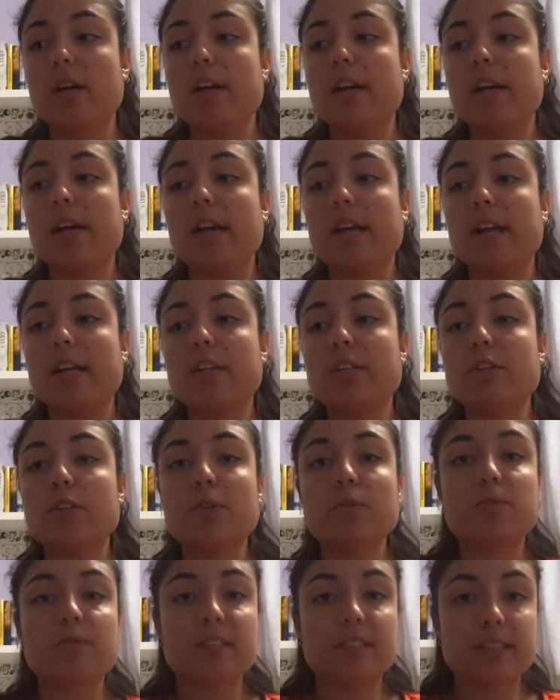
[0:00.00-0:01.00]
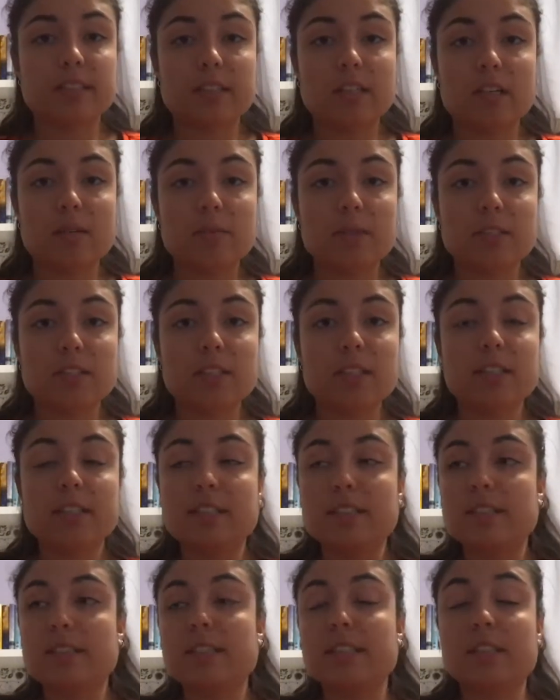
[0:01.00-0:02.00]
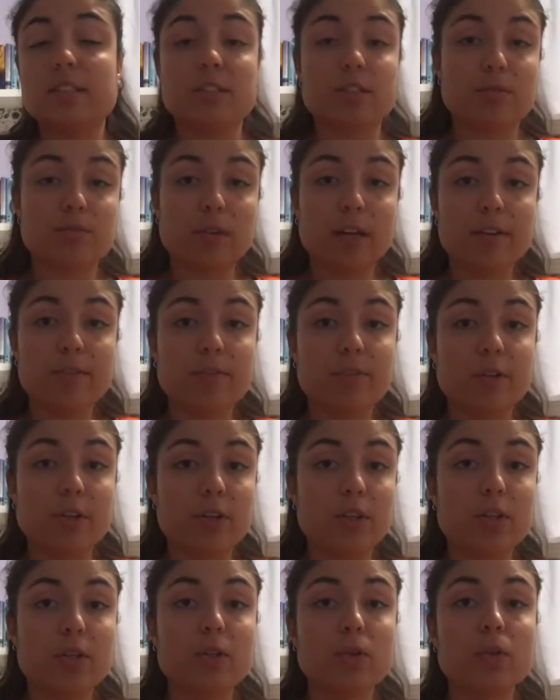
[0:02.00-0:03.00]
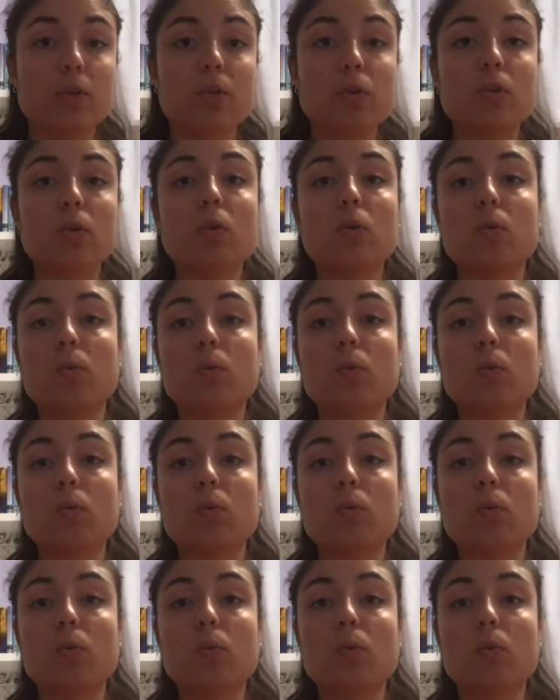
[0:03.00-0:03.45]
And, you know, find out how much that is. Is it right for you?